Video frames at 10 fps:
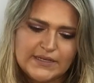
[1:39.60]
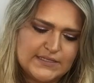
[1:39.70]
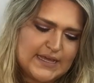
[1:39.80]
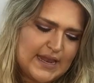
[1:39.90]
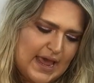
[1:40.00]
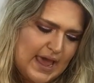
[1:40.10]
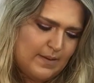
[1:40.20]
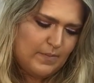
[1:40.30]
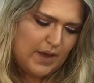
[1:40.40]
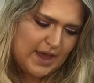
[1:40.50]
piece that
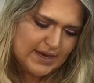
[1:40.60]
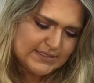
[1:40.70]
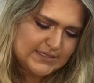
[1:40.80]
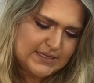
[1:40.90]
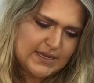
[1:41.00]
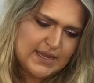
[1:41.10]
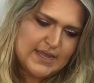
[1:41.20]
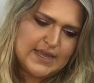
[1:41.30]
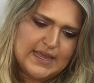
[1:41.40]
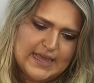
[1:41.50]
I bought
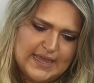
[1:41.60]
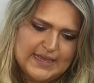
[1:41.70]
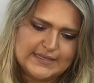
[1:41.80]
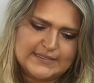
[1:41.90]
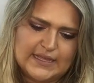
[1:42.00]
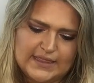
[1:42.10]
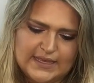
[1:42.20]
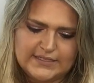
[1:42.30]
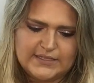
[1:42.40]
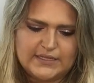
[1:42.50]
is
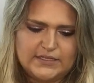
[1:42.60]
this